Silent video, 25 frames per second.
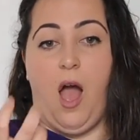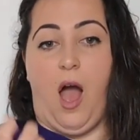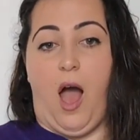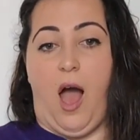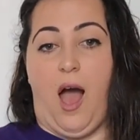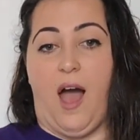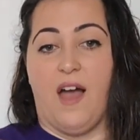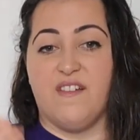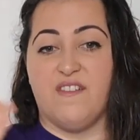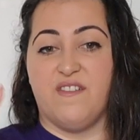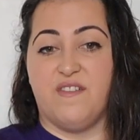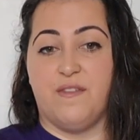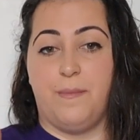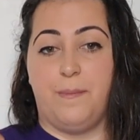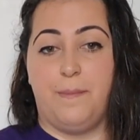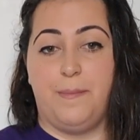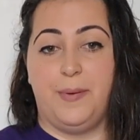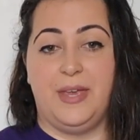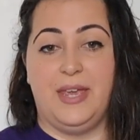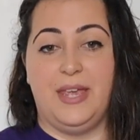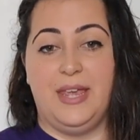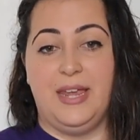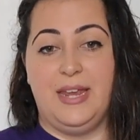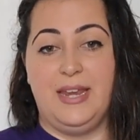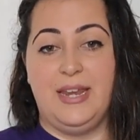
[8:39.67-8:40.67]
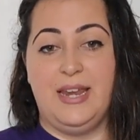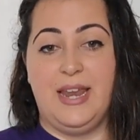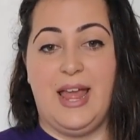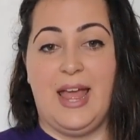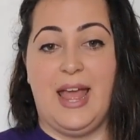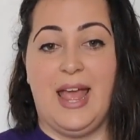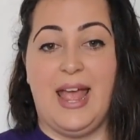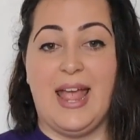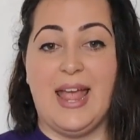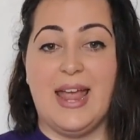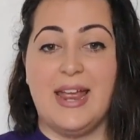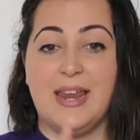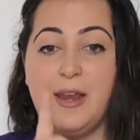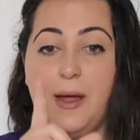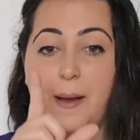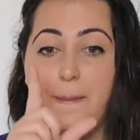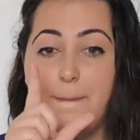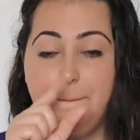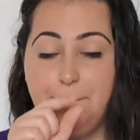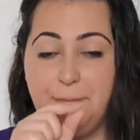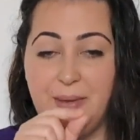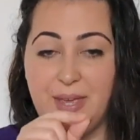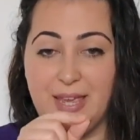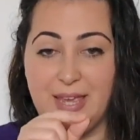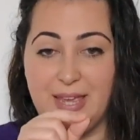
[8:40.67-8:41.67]
I've been in a
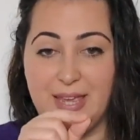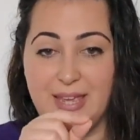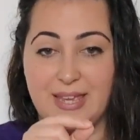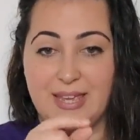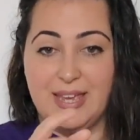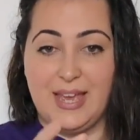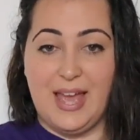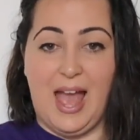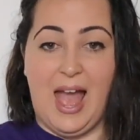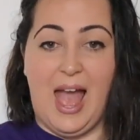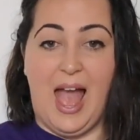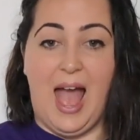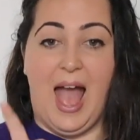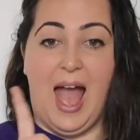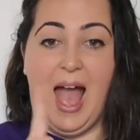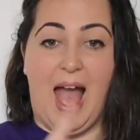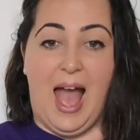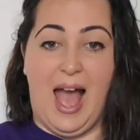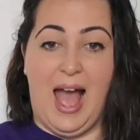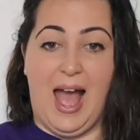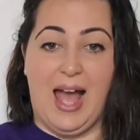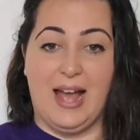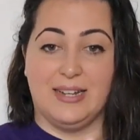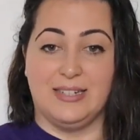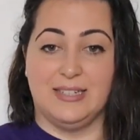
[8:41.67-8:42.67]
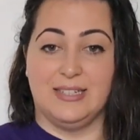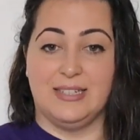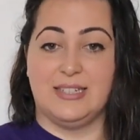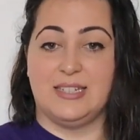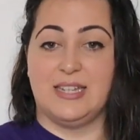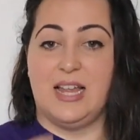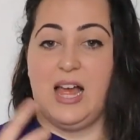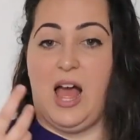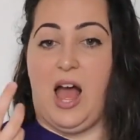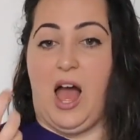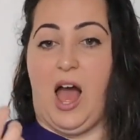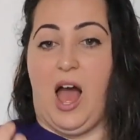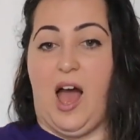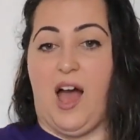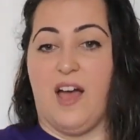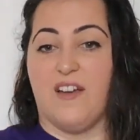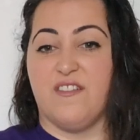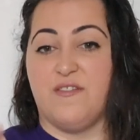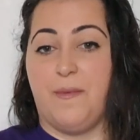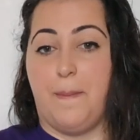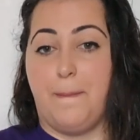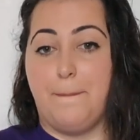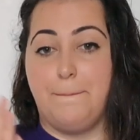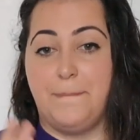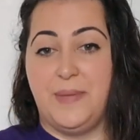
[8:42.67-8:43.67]
beak, and
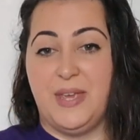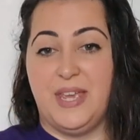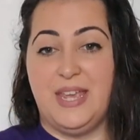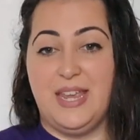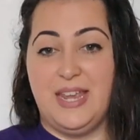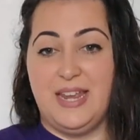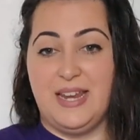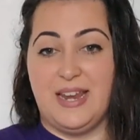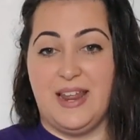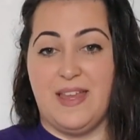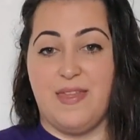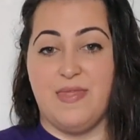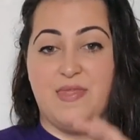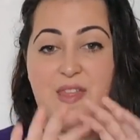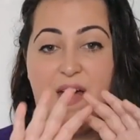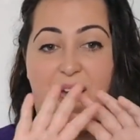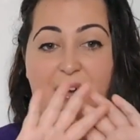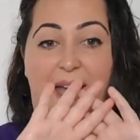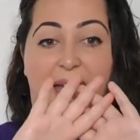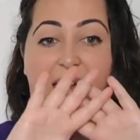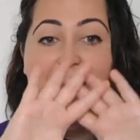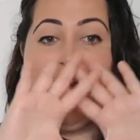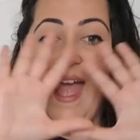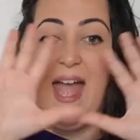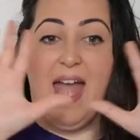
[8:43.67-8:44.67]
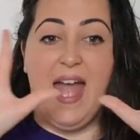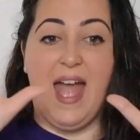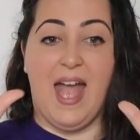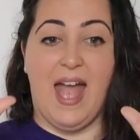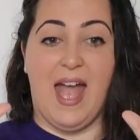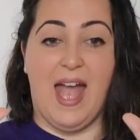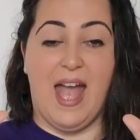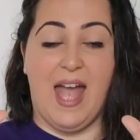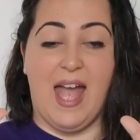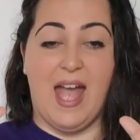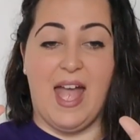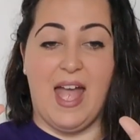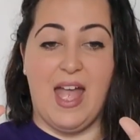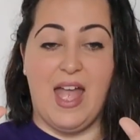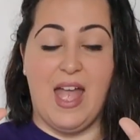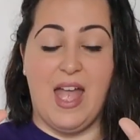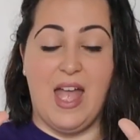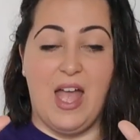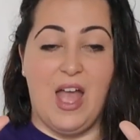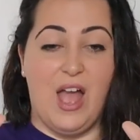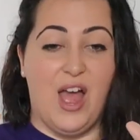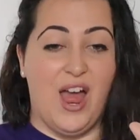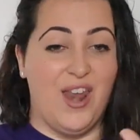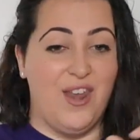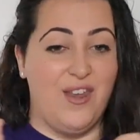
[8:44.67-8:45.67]
I've been in the air.
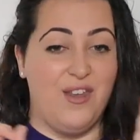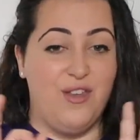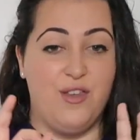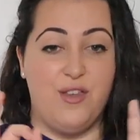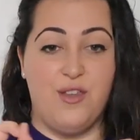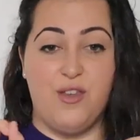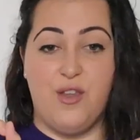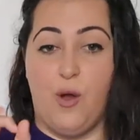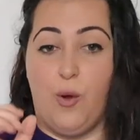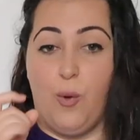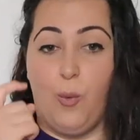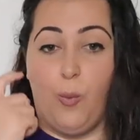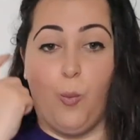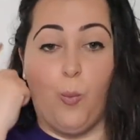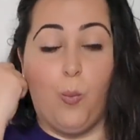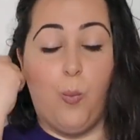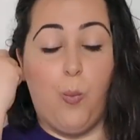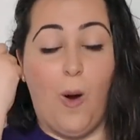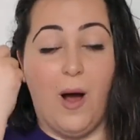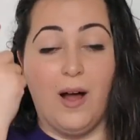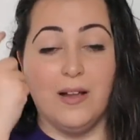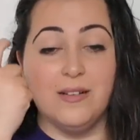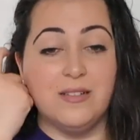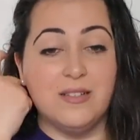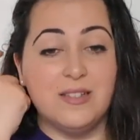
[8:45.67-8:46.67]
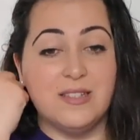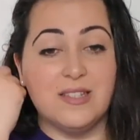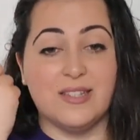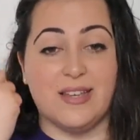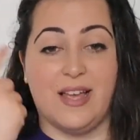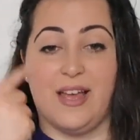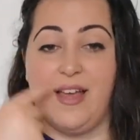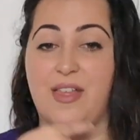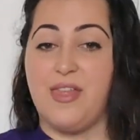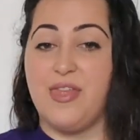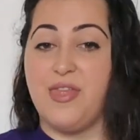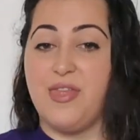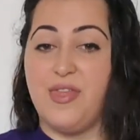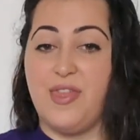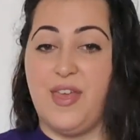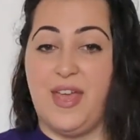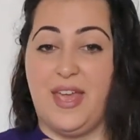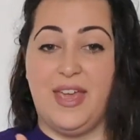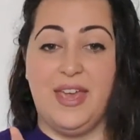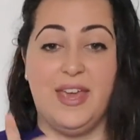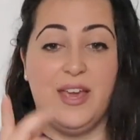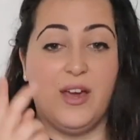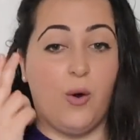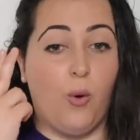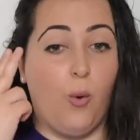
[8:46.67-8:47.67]
No wonder
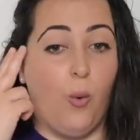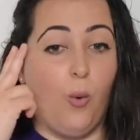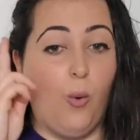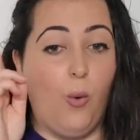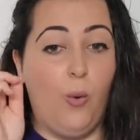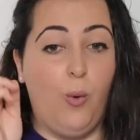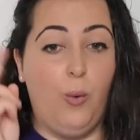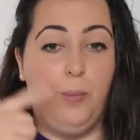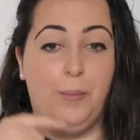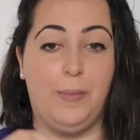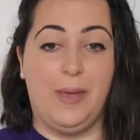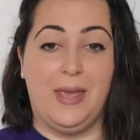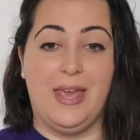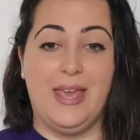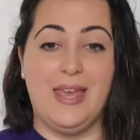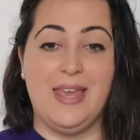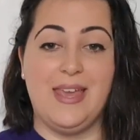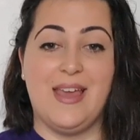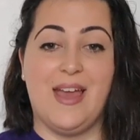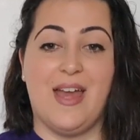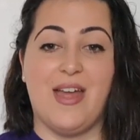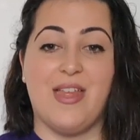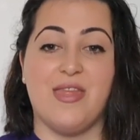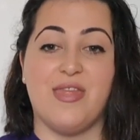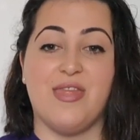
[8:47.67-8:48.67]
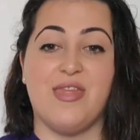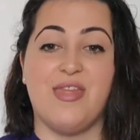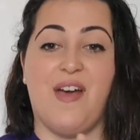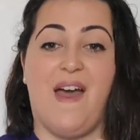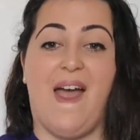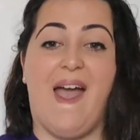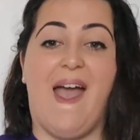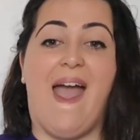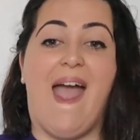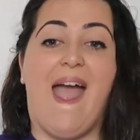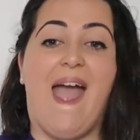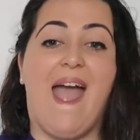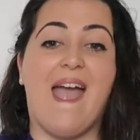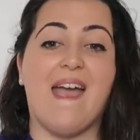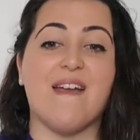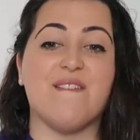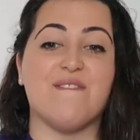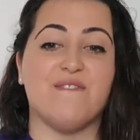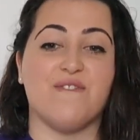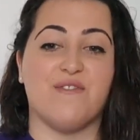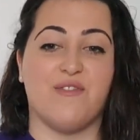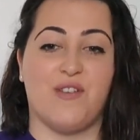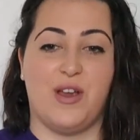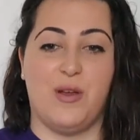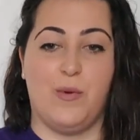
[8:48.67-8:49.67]
they call me the
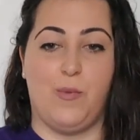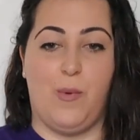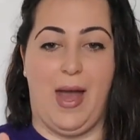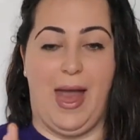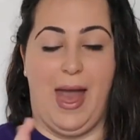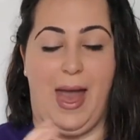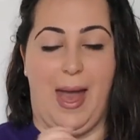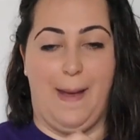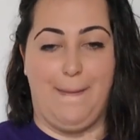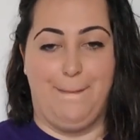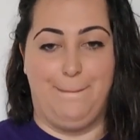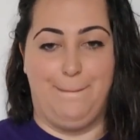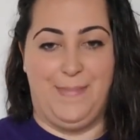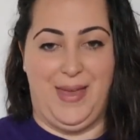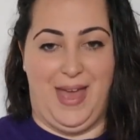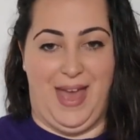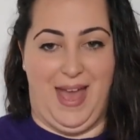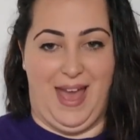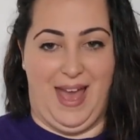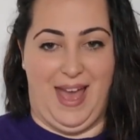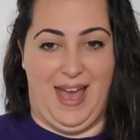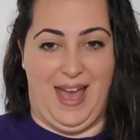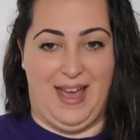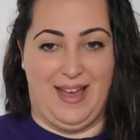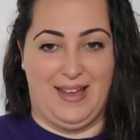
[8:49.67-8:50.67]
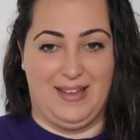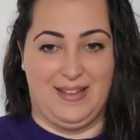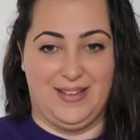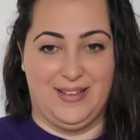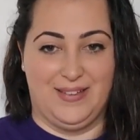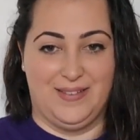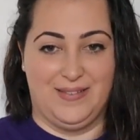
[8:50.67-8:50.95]
everywhere bear."